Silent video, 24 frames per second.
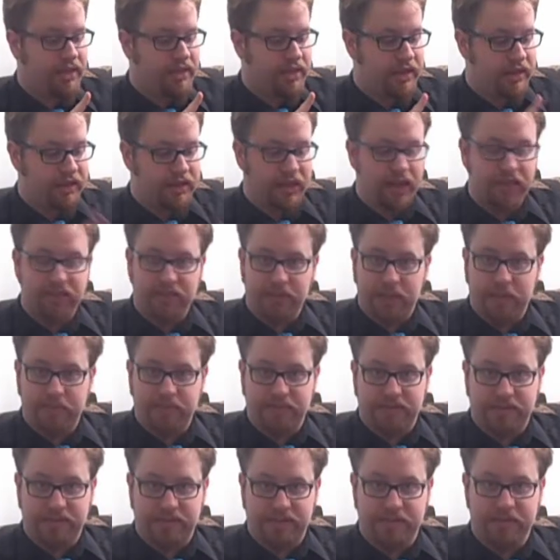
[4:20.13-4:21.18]
The level up
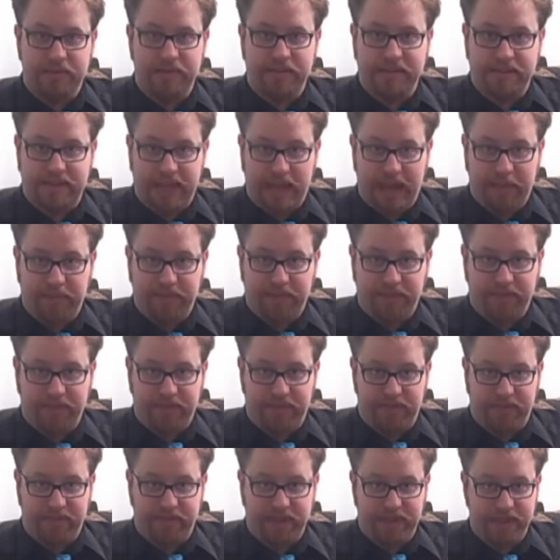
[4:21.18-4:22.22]
system is capped at
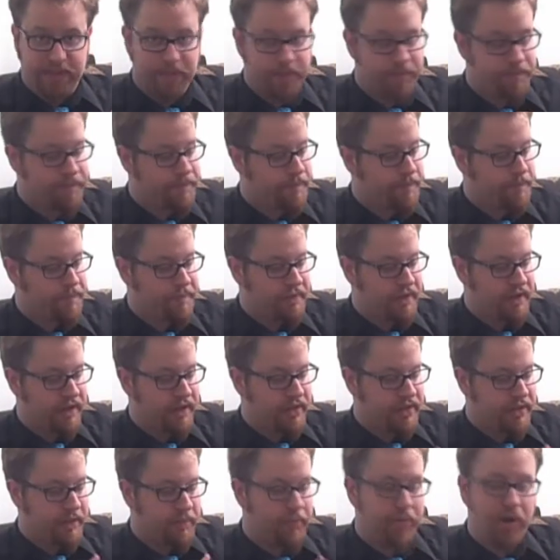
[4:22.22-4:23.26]
50.
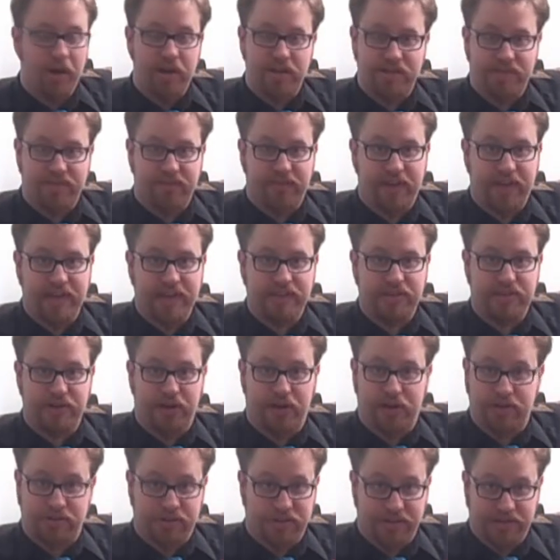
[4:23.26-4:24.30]
The boss fights
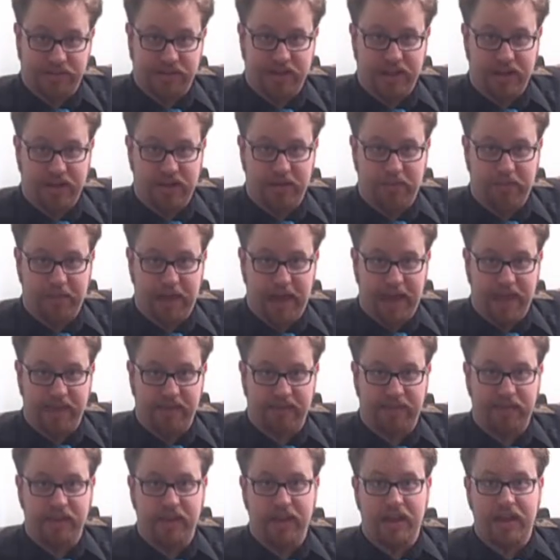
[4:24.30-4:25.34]
are just
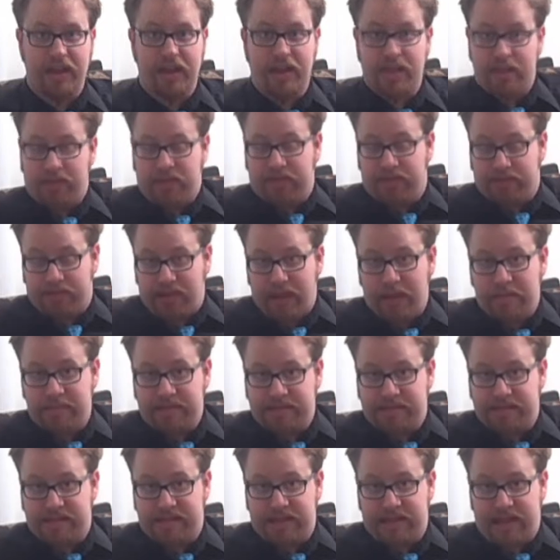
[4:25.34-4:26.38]
psychopaths. The
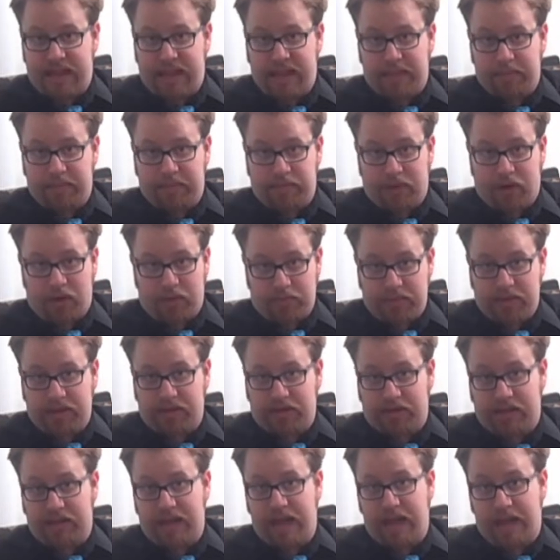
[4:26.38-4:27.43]
zombies in the game are
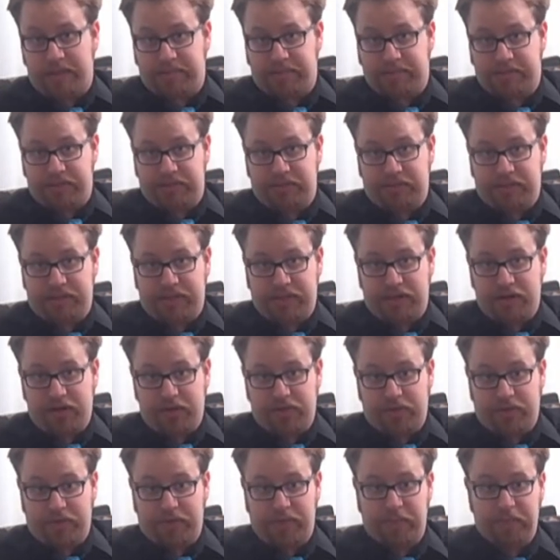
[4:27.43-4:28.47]
merely an obstacle to get
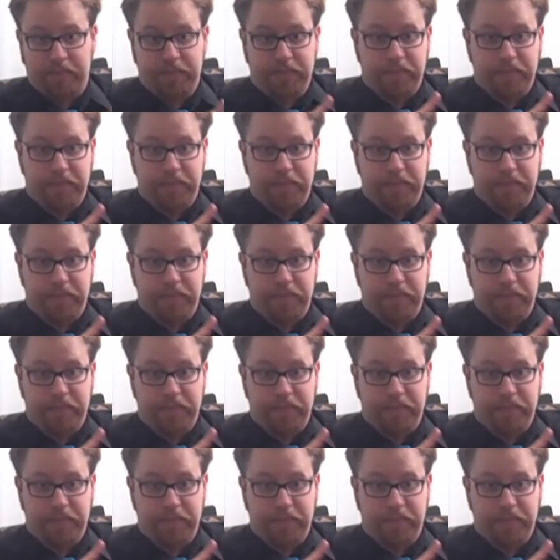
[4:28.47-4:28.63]
over.